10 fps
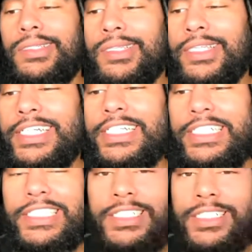
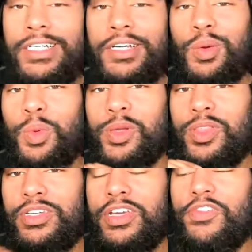These were
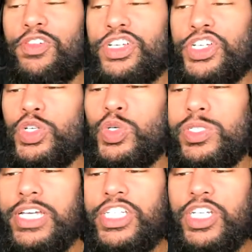the different shoes
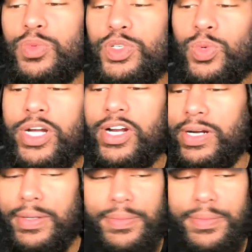that she was wearing.